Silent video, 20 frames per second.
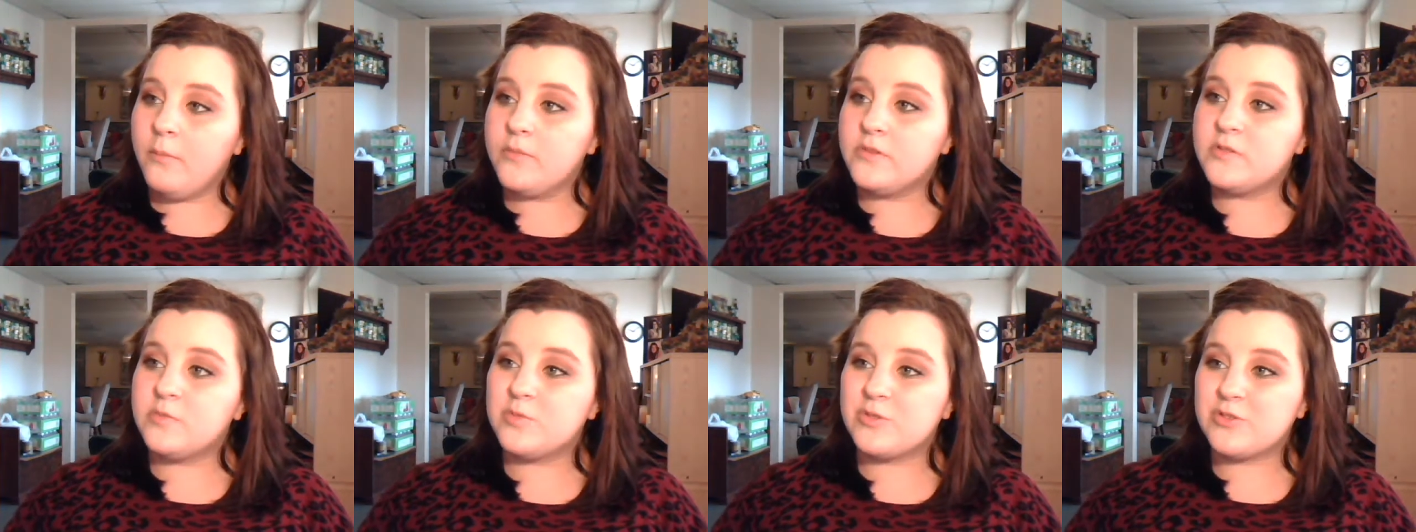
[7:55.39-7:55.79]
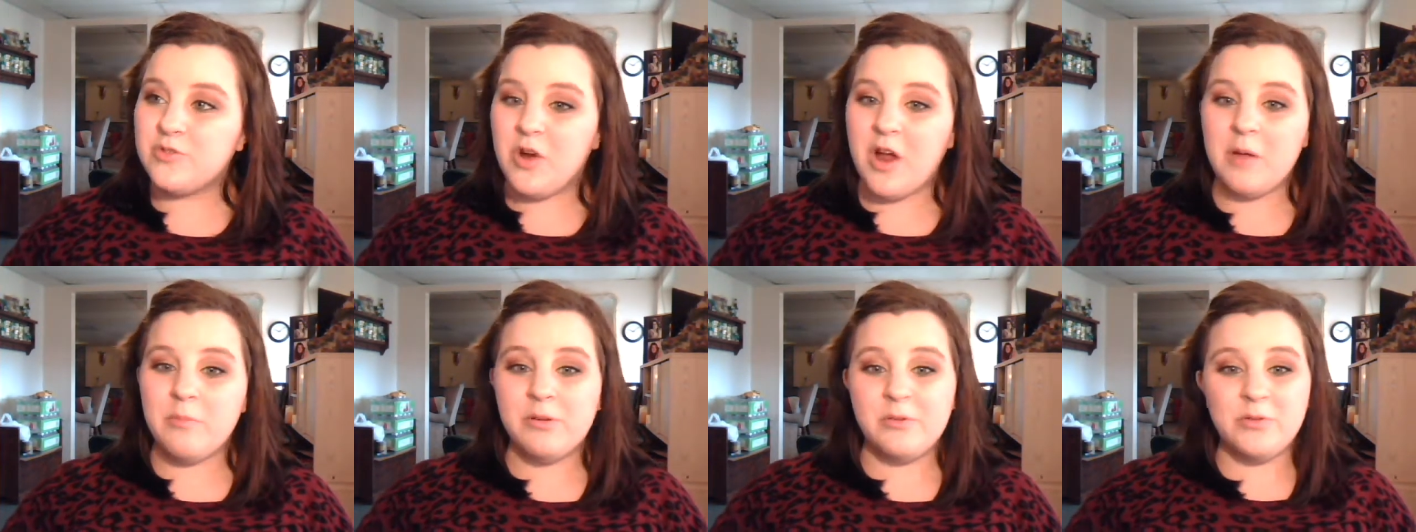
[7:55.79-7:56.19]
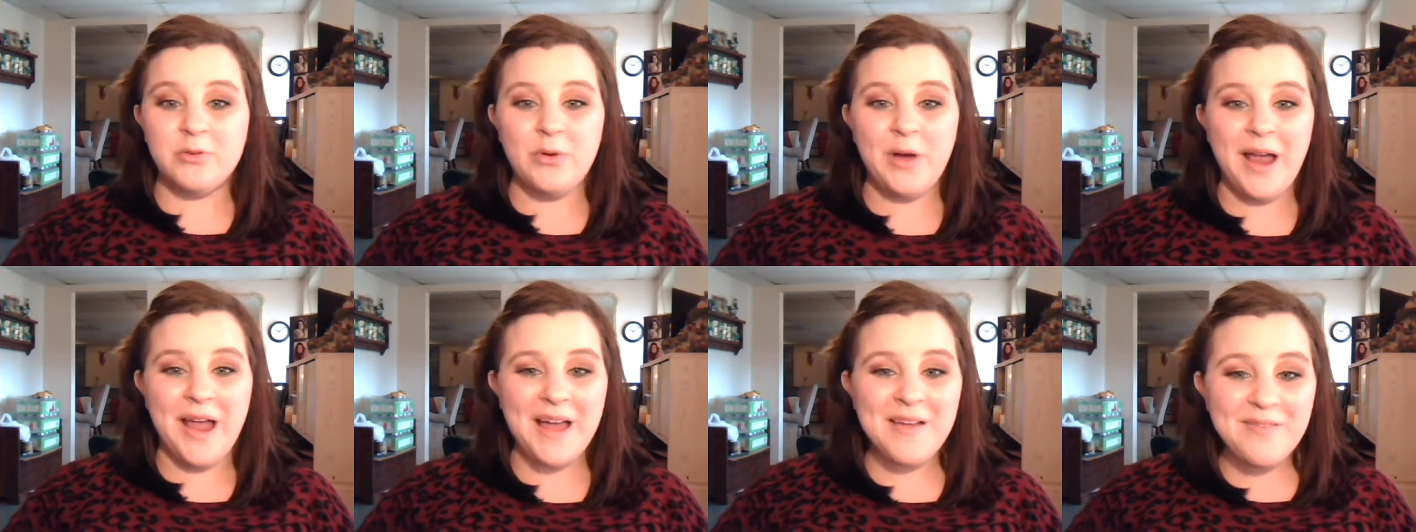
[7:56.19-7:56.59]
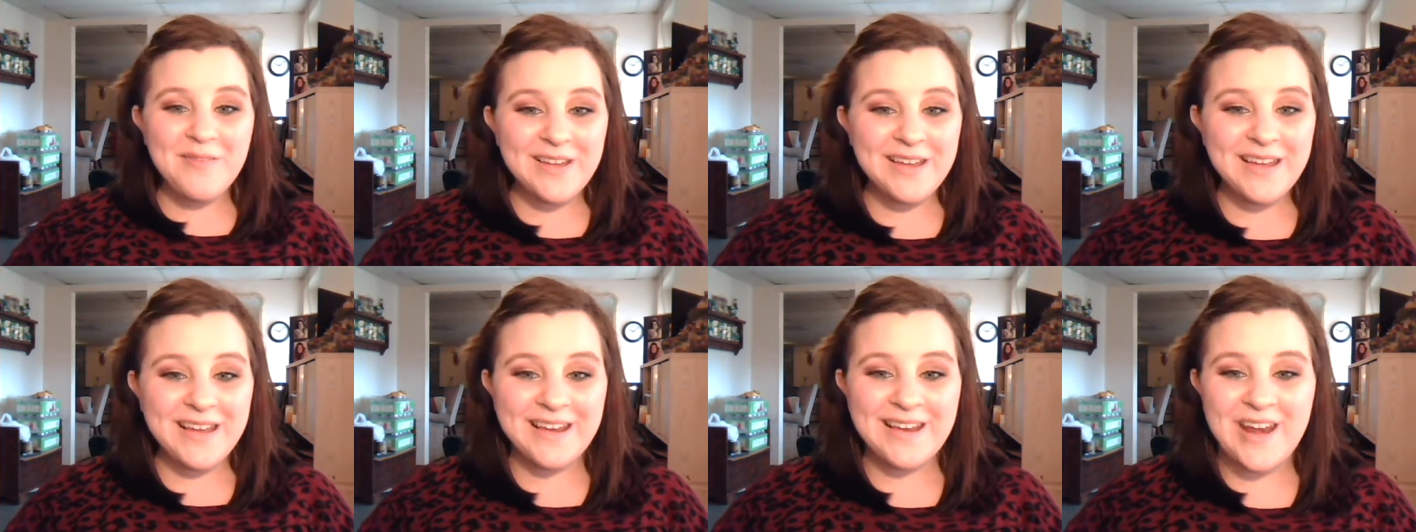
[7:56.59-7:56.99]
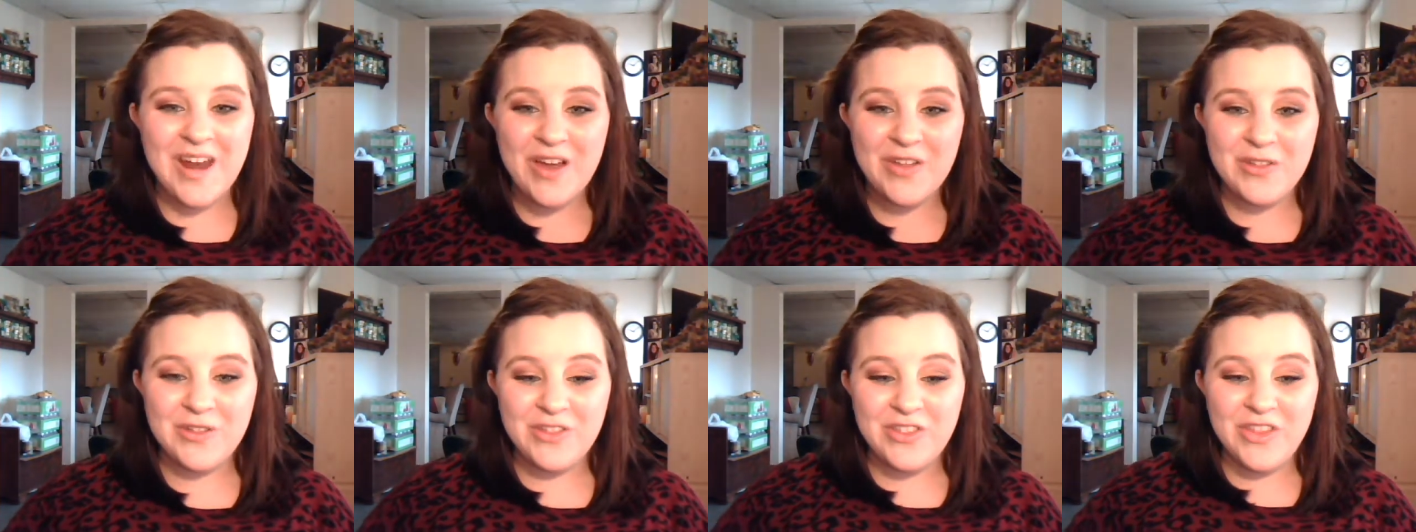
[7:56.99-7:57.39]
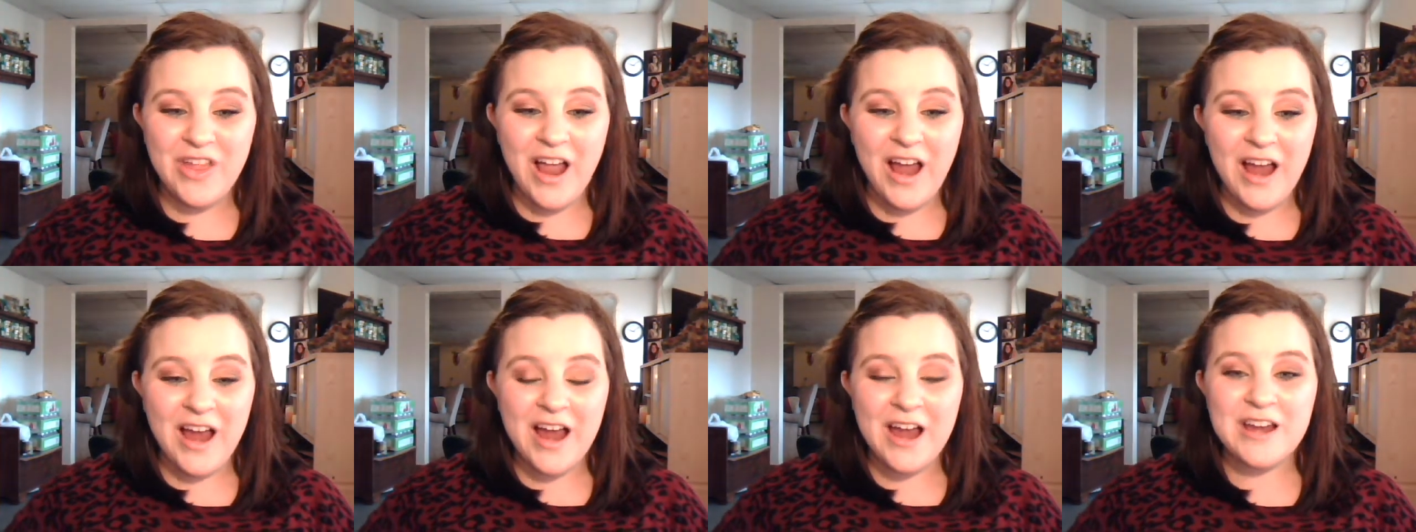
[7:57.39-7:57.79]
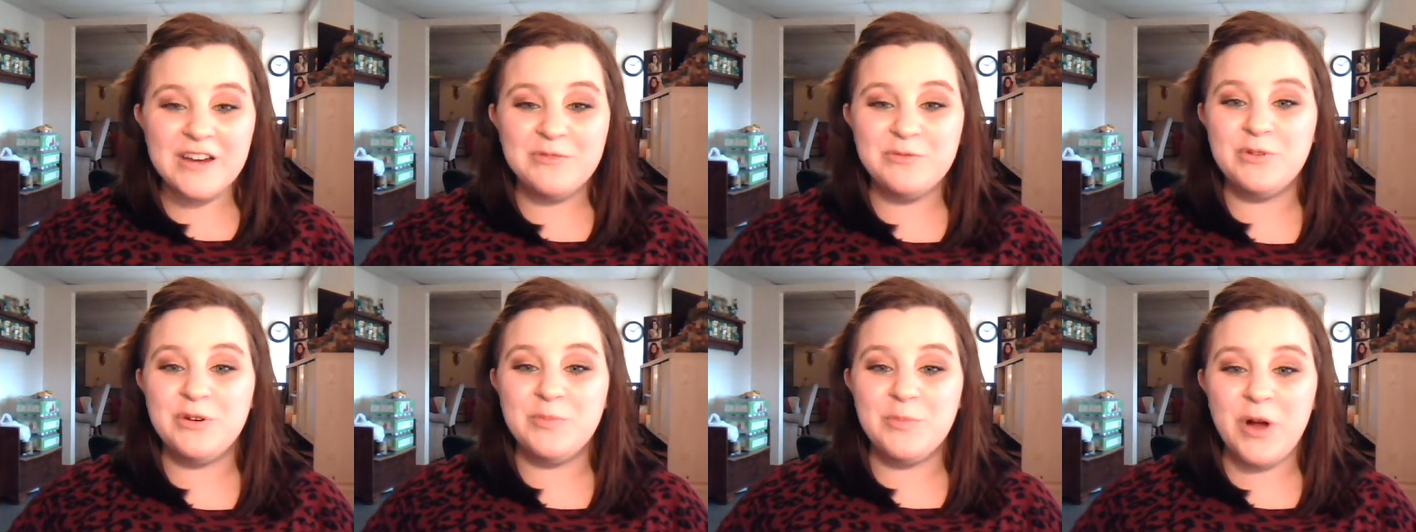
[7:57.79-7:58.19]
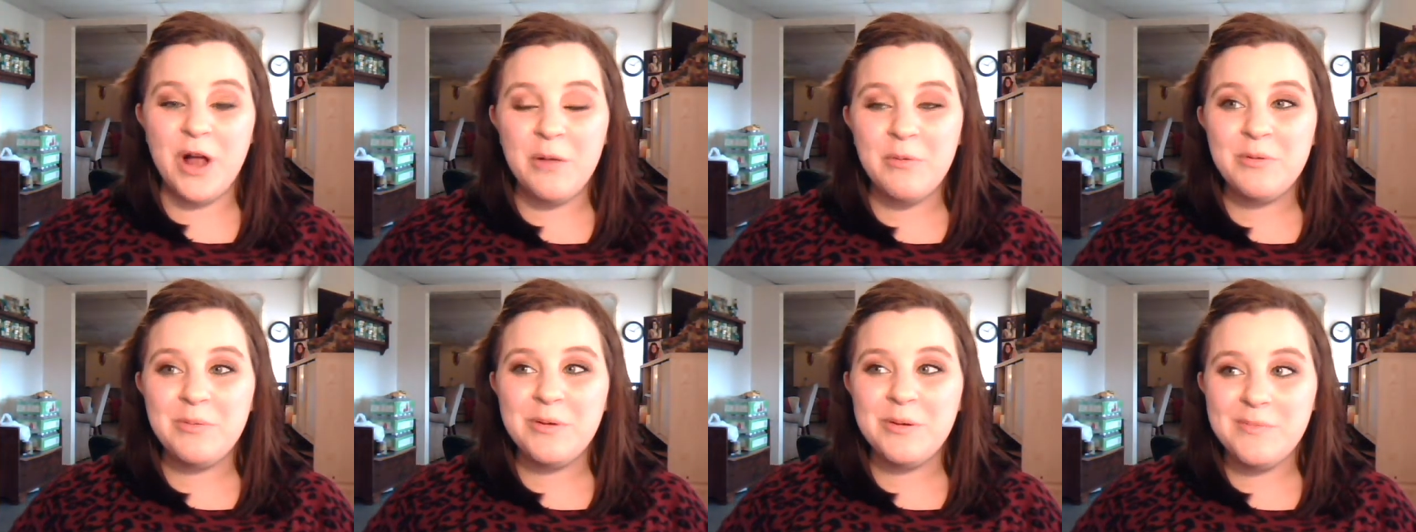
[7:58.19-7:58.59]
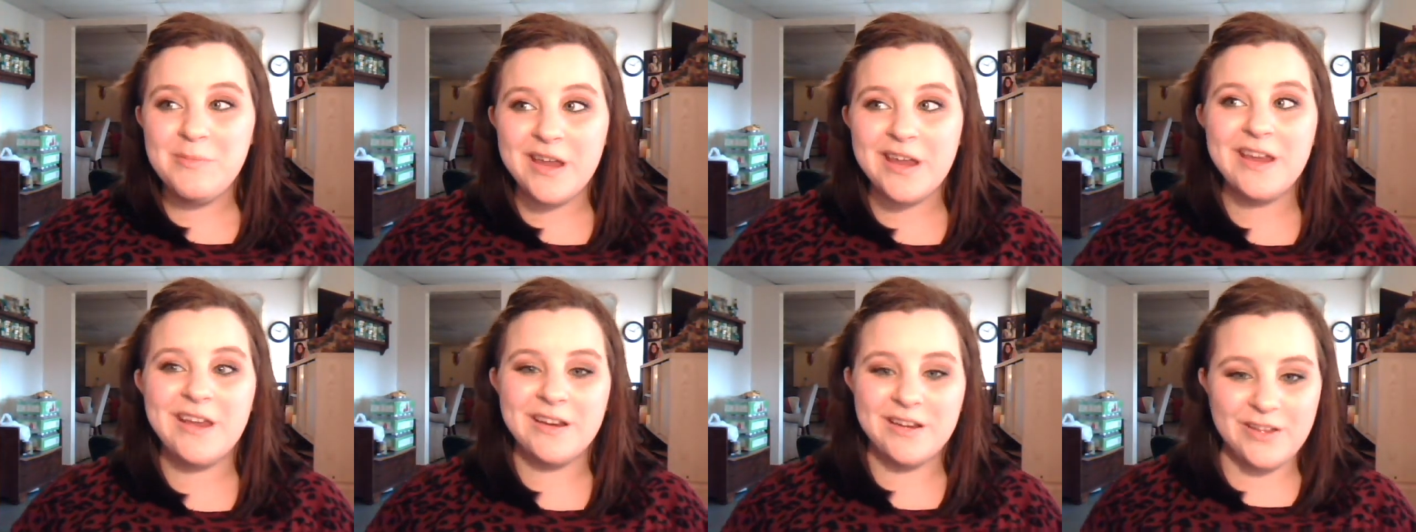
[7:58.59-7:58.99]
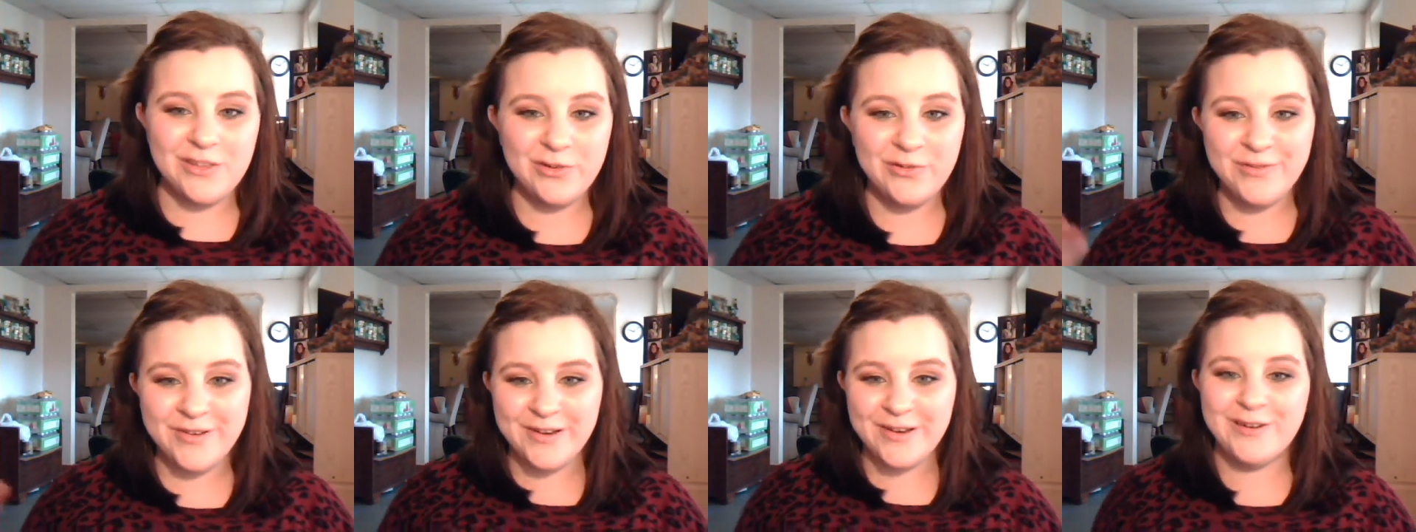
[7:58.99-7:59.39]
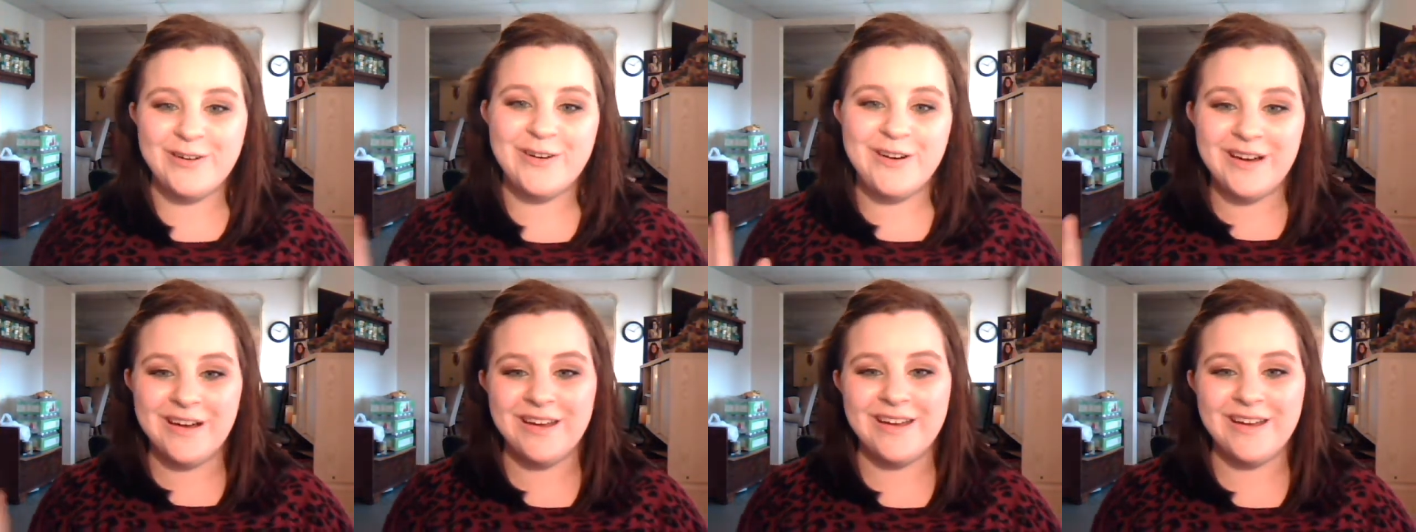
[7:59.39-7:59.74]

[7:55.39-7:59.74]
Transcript: Subscribe if you haven't, and other than that, I will probably be making another video